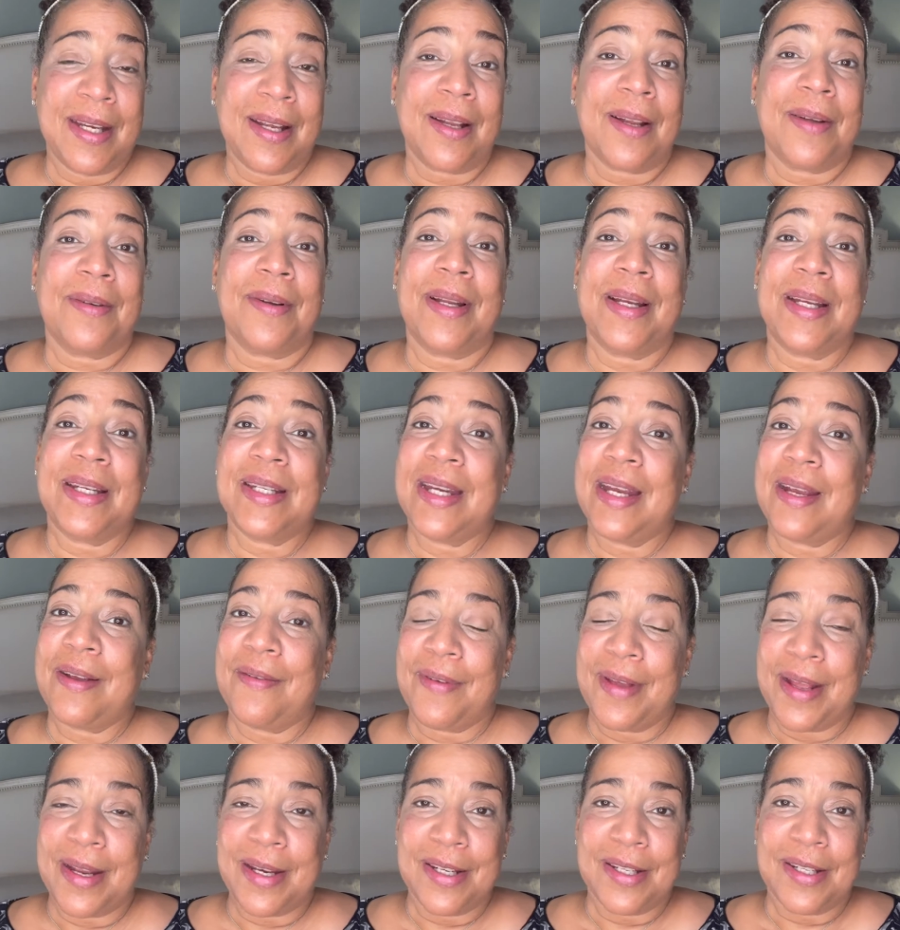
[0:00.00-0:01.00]
I'm going to take
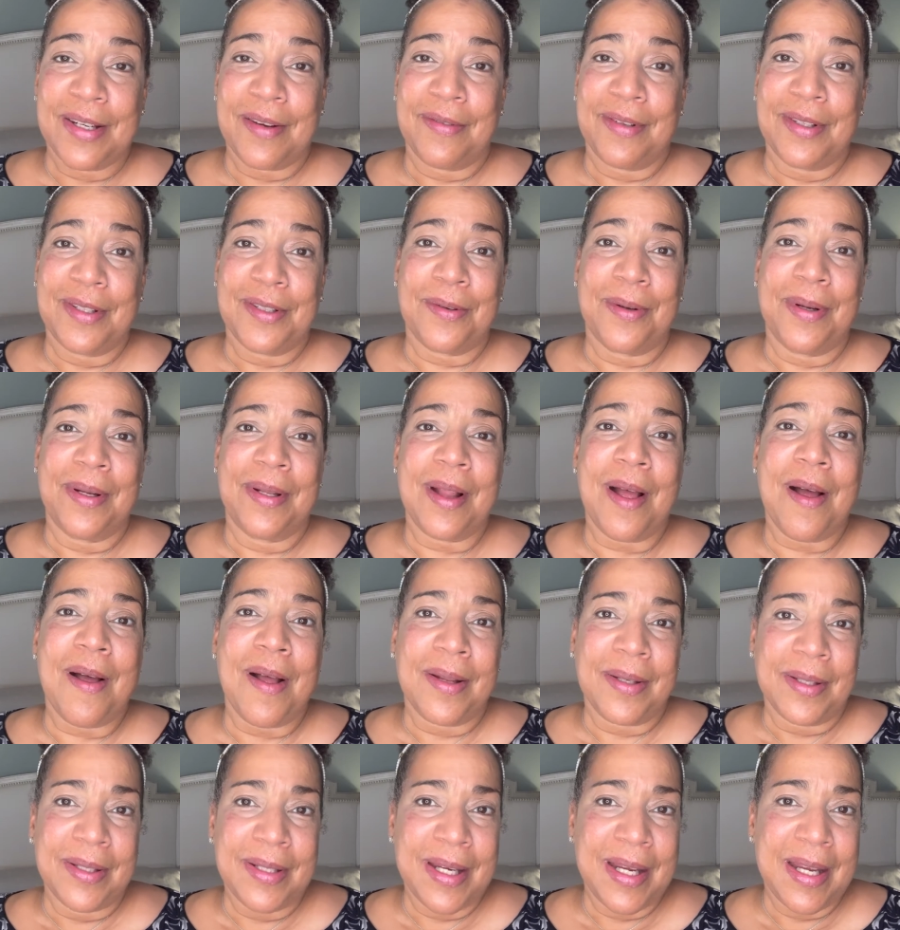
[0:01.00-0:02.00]
advantage of it during the
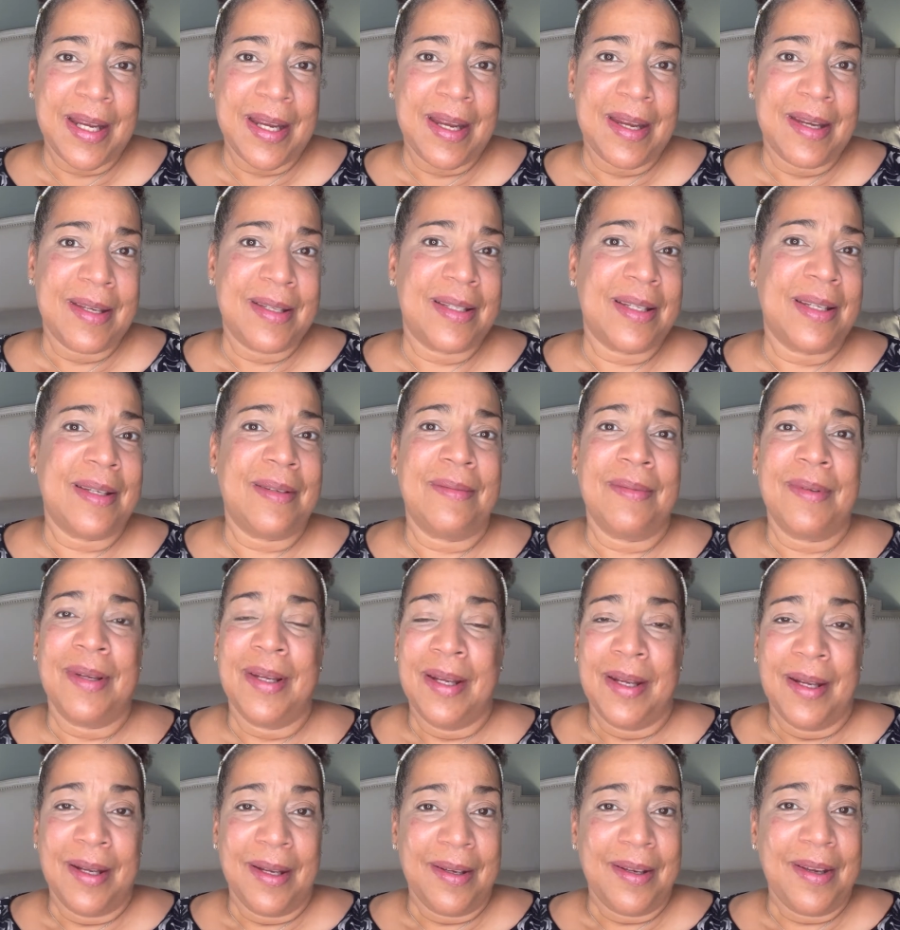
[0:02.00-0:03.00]
holidays and
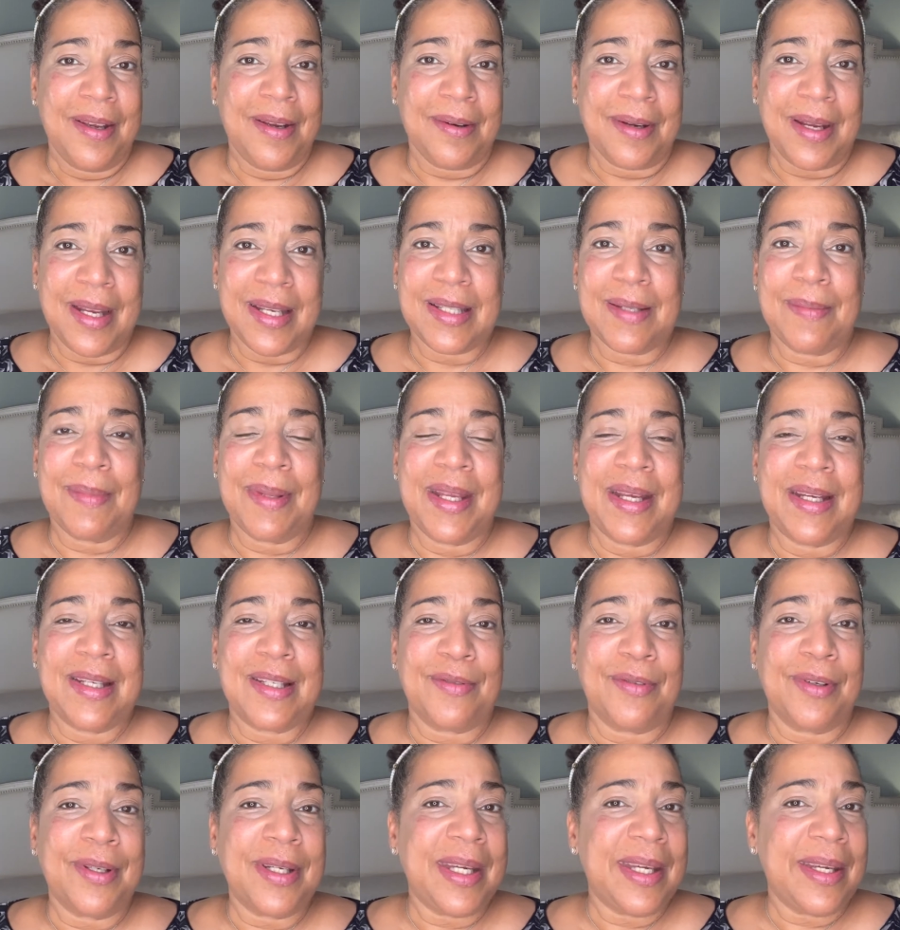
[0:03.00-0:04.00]
get some things for
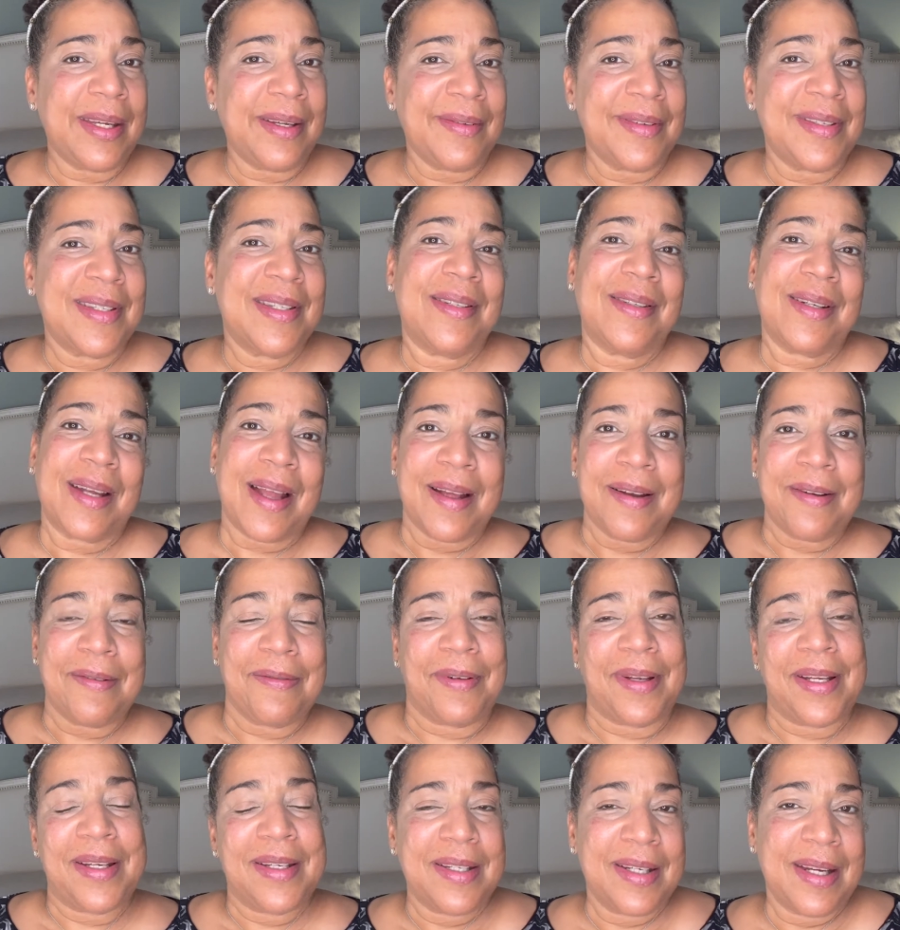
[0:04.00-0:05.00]
gifts, and kind of
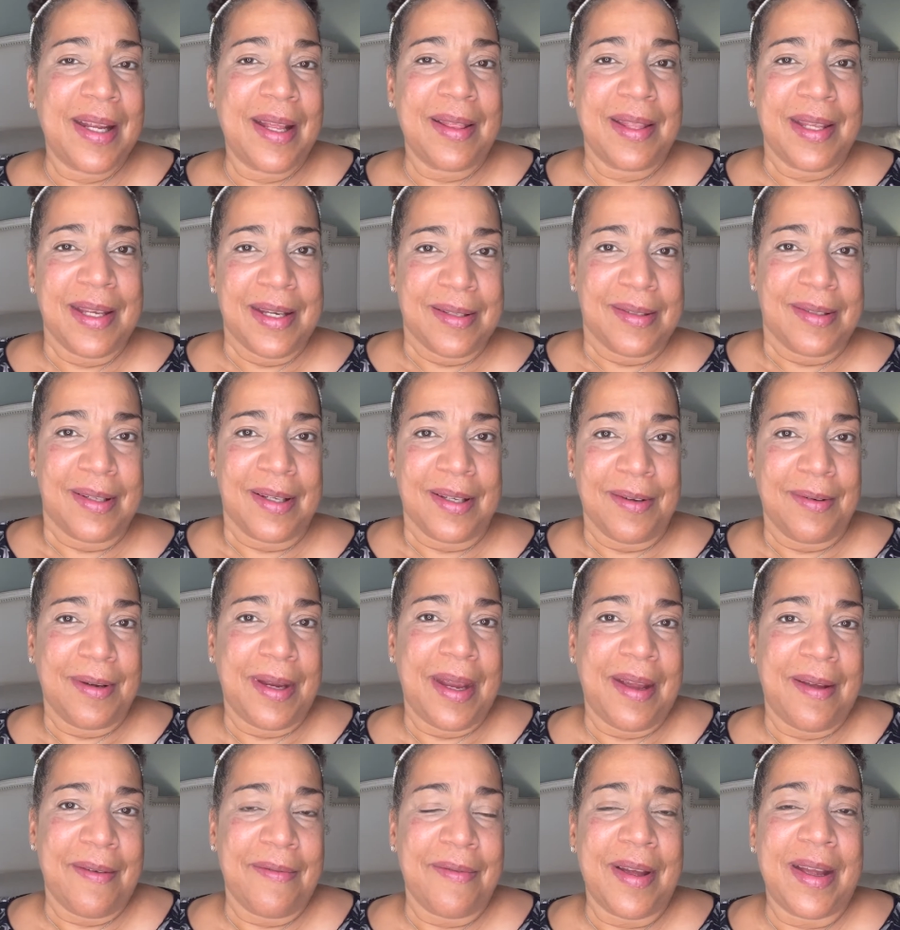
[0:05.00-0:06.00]
fun to get things that you
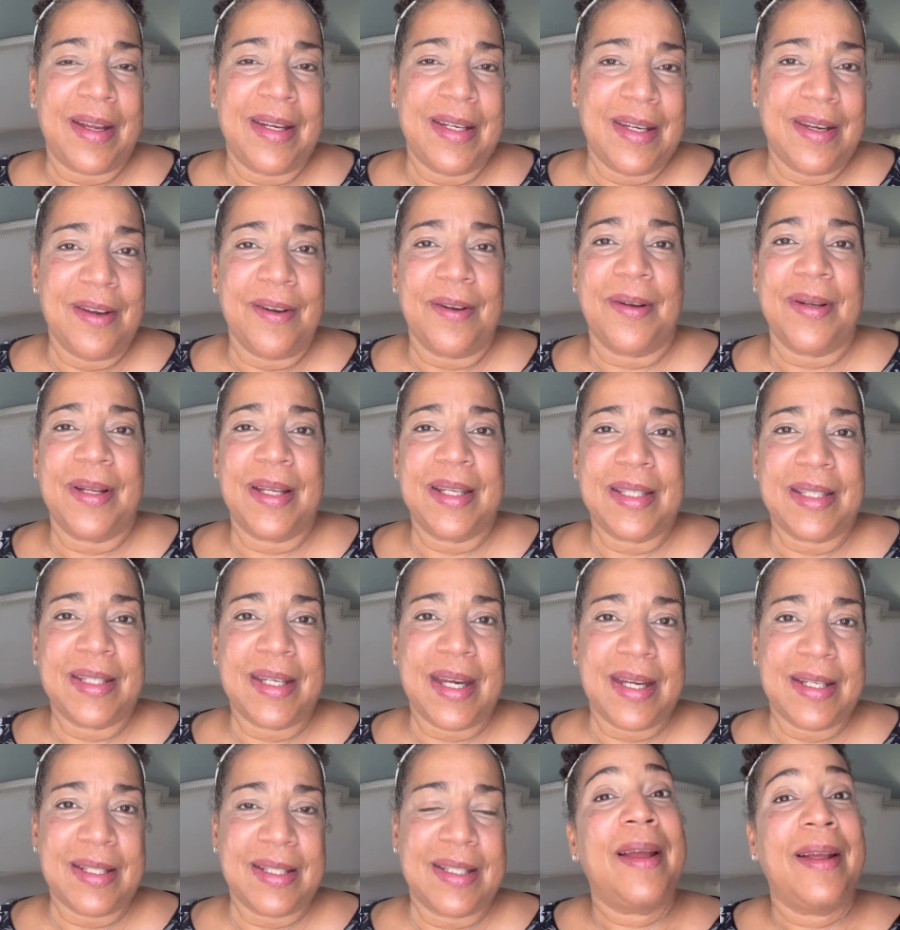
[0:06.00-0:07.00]
can't find here in the
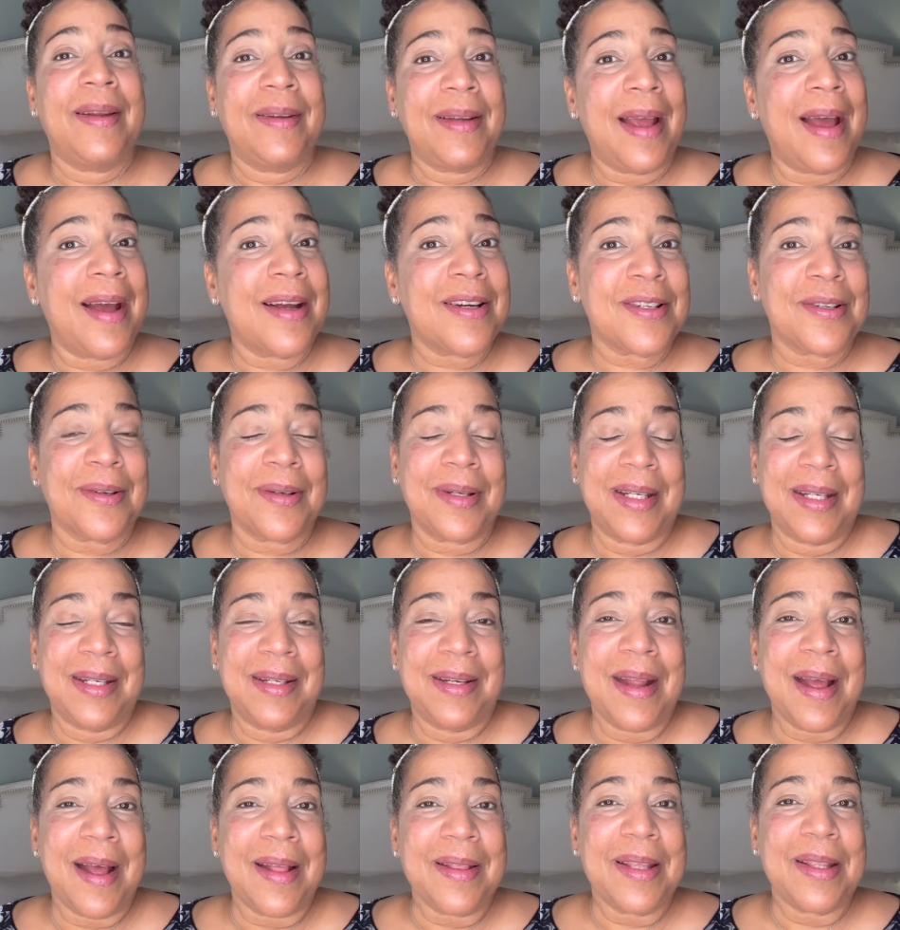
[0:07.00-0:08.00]
States. And actually,
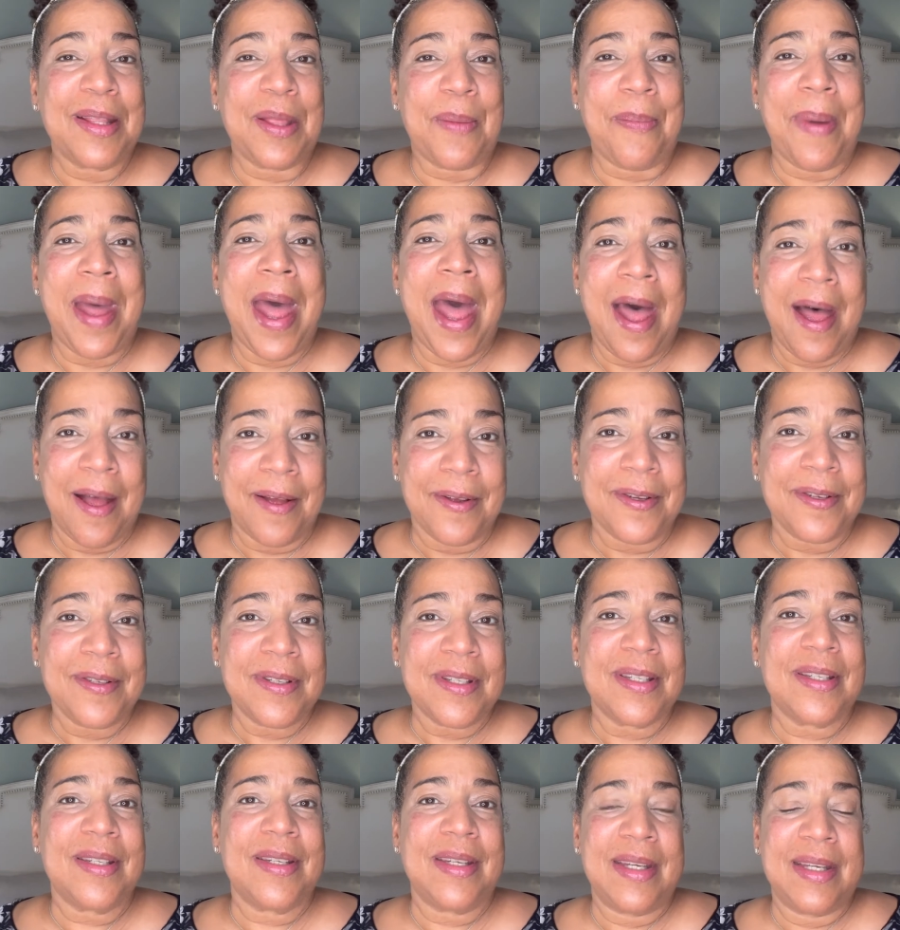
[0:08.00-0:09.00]
now that the pound
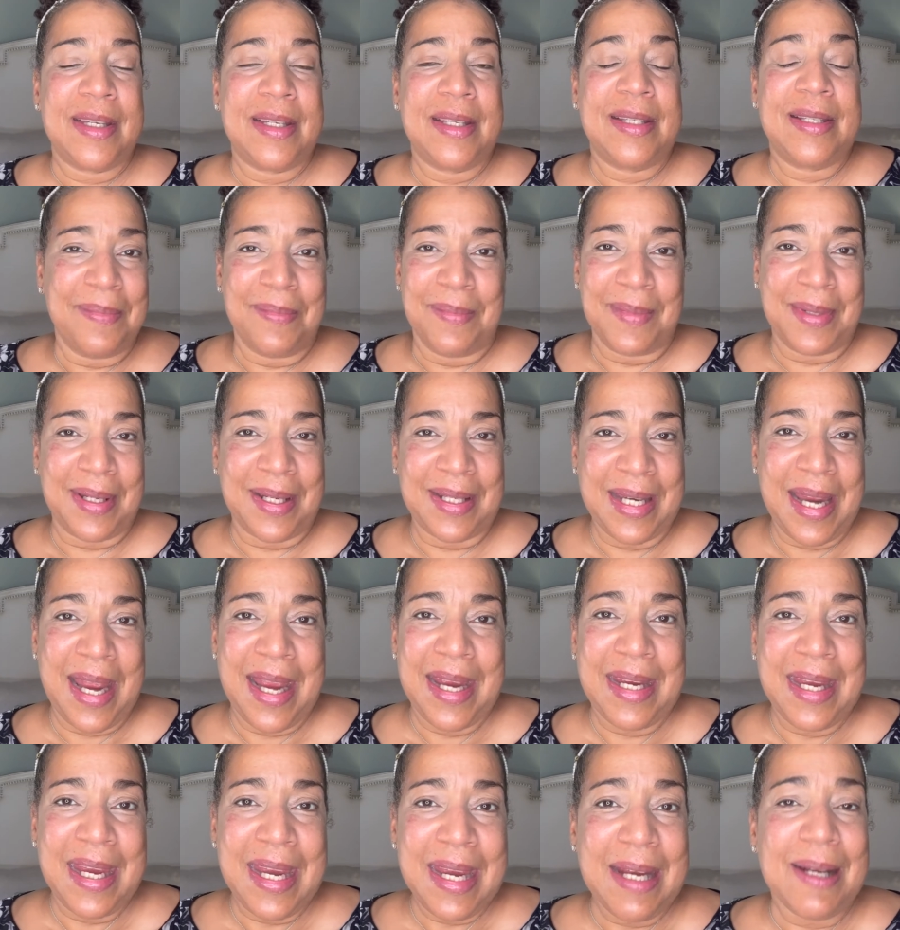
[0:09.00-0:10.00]
is
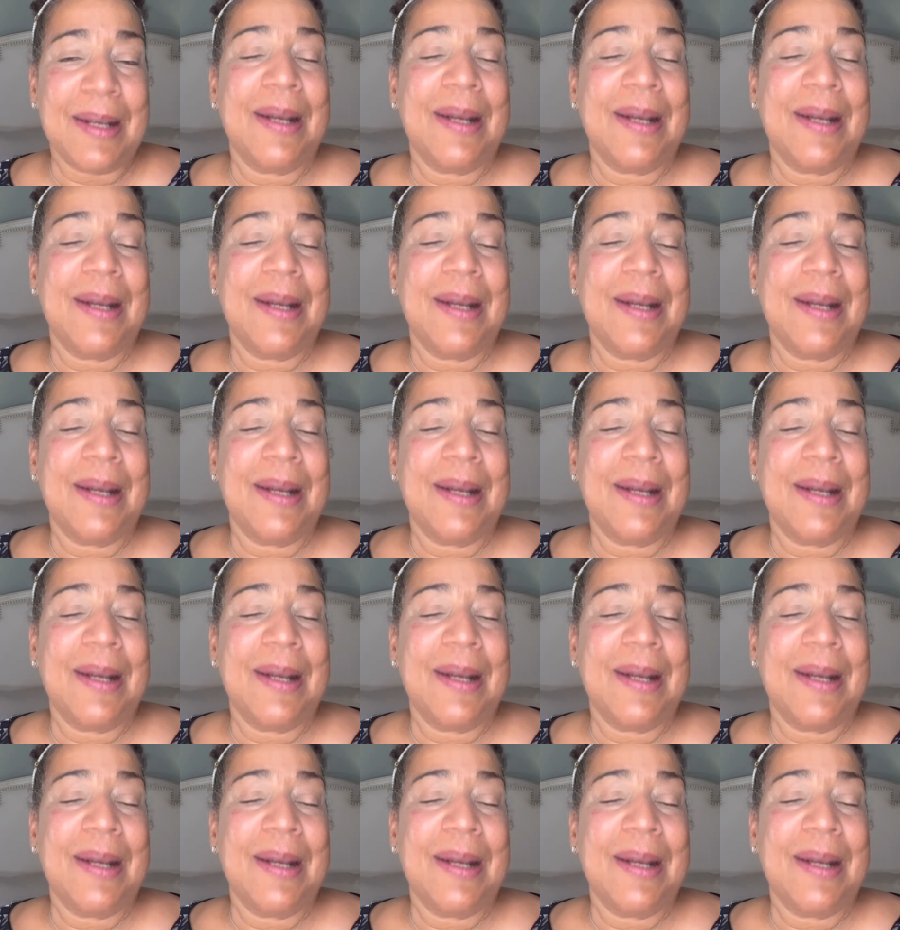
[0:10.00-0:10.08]
tanking,